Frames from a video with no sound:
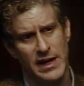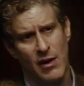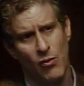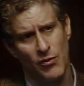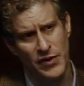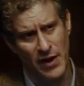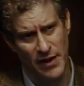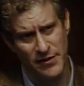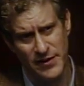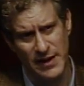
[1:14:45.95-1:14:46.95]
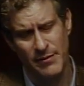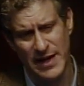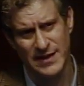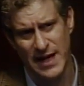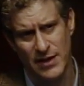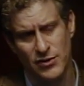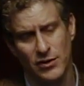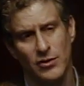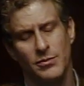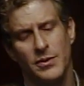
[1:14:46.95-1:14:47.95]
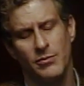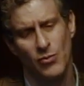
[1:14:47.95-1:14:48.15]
Now, the other thing that makes cancer a little bit